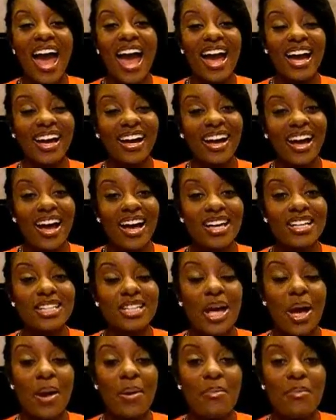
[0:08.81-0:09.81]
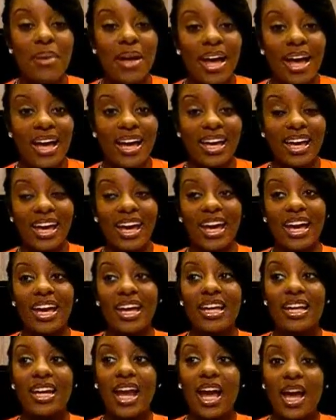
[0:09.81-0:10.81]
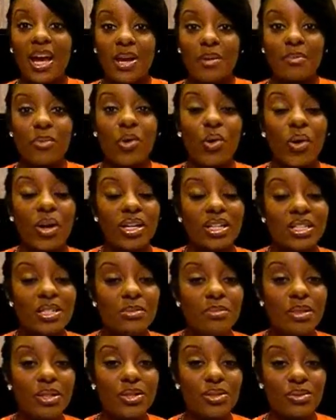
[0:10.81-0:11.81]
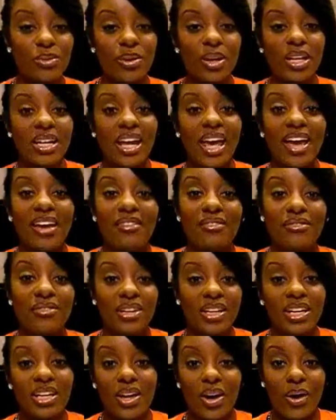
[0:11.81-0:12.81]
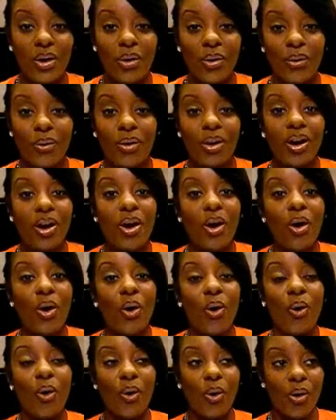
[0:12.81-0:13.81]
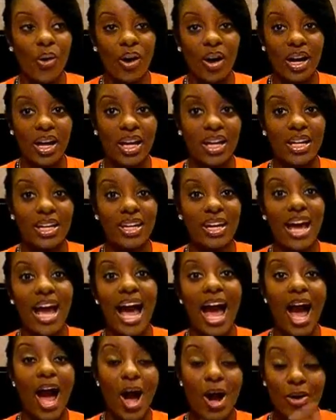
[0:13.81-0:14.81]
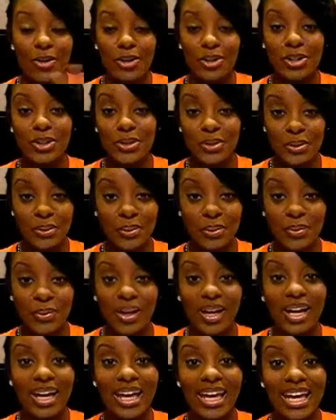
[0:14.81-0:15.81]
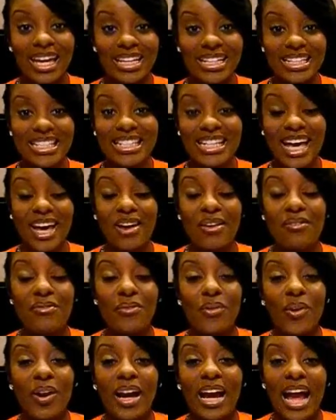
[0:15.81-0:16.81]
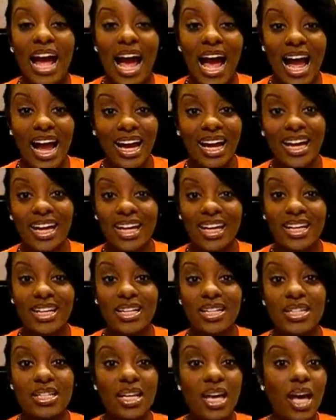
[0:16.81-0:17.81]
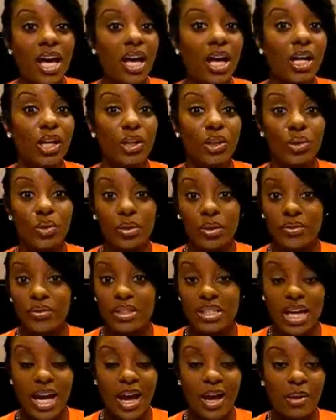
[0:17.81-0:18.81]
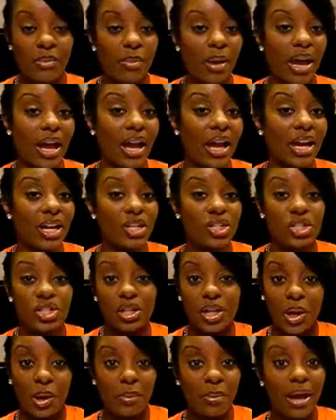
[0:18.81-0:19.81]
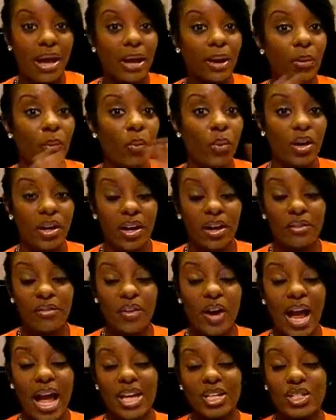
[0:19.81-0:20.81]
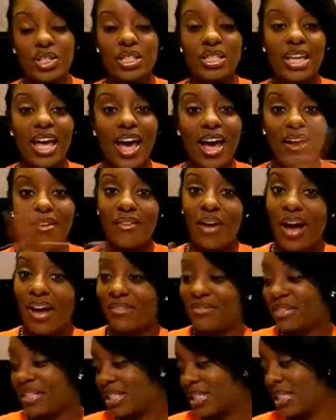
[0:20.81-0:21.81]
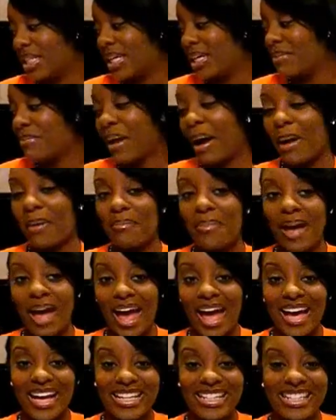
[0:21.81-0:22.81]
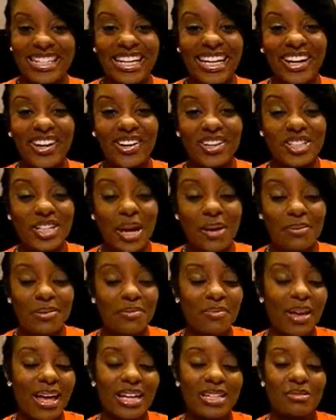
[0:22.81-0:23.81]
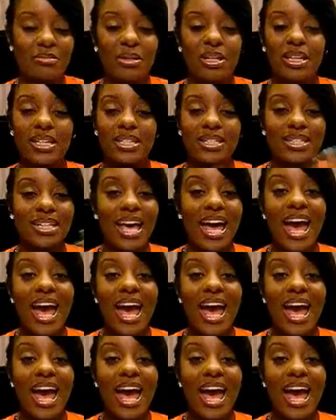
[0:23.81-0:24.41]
Hey guys, I'm back and I'm going to be doing a video on how you can save for a high-end Louis Vuitton bag, Chanel bag, whatever. I just have obviously my bags here, shopping bags, because